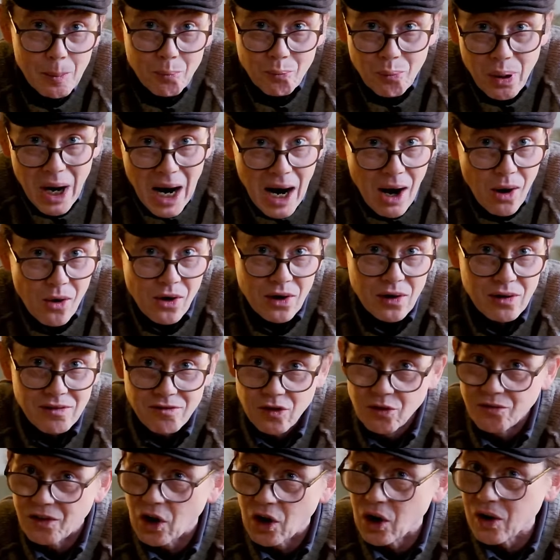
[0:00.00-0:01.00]
power of
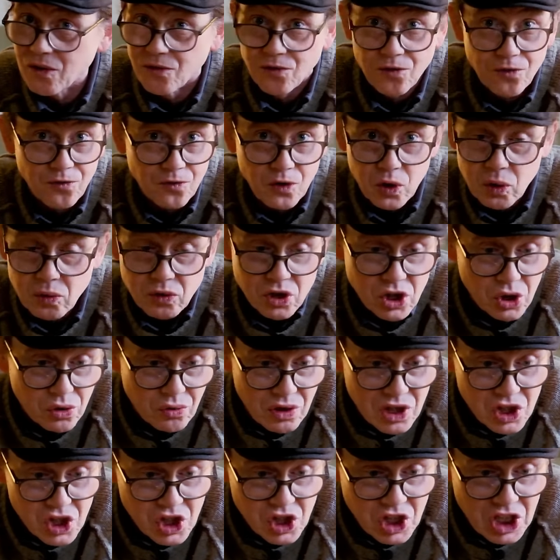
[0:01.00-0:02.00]
a very
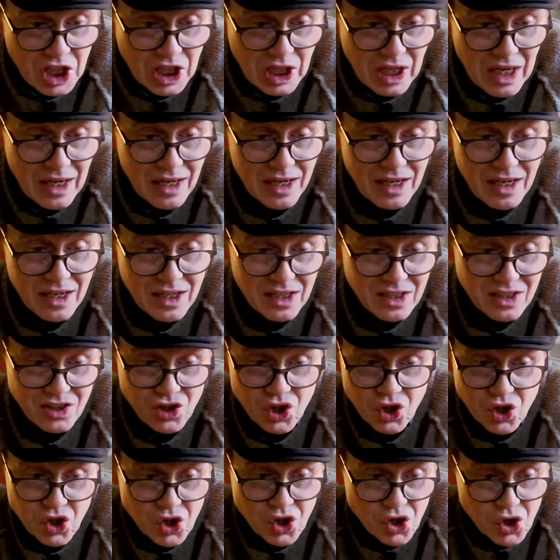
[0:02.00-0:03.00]
futuristic
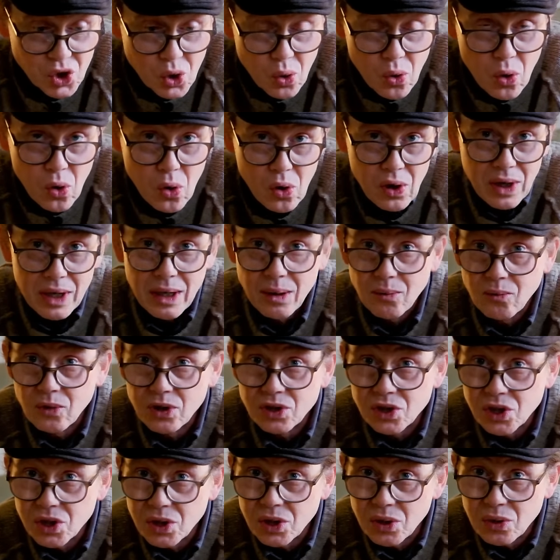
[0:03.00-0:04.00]
sort. It
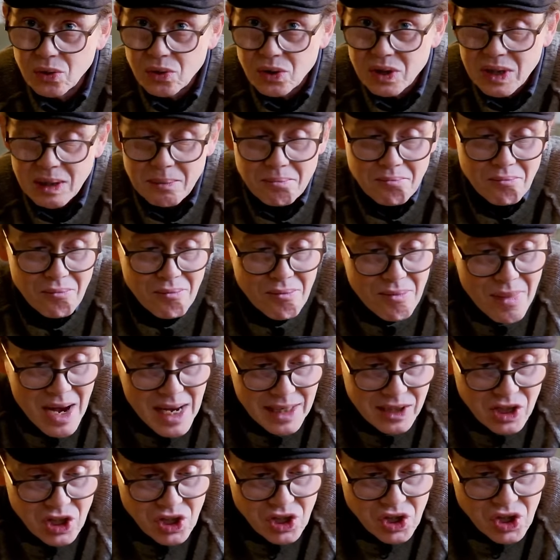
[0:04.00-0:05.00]
was used in
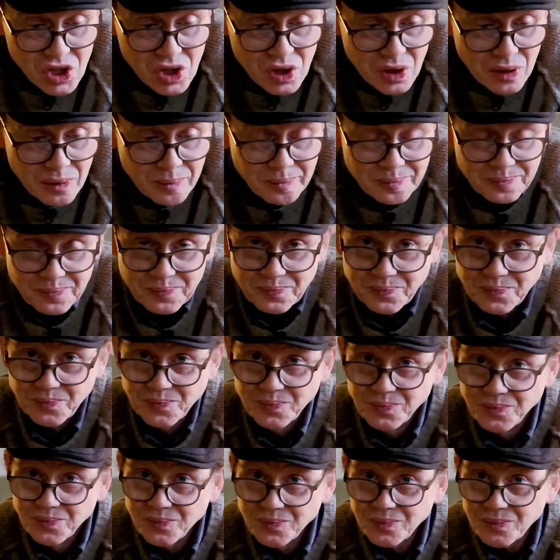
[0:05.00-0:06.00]
medicine.
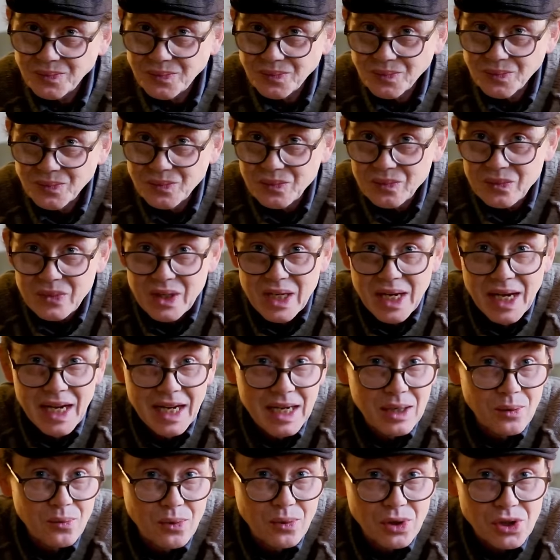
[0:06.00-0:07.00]

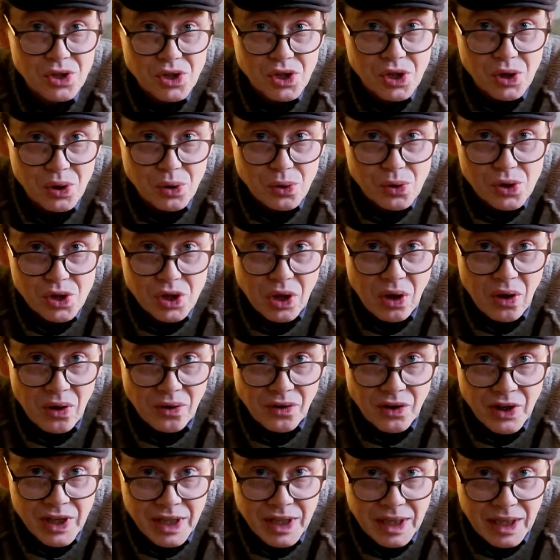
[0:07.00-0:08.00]
It was used
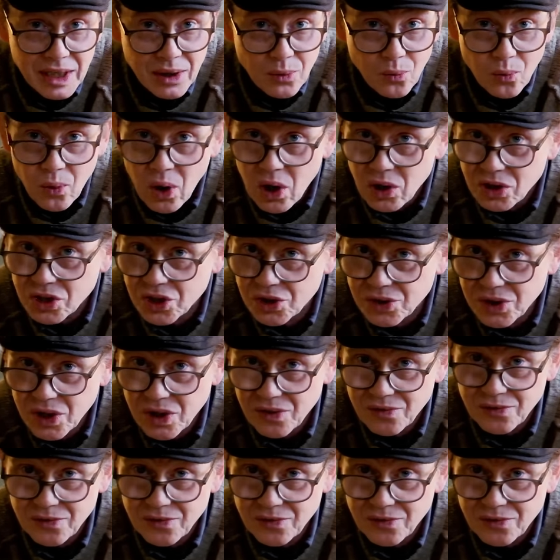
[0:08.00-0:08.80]
on the watch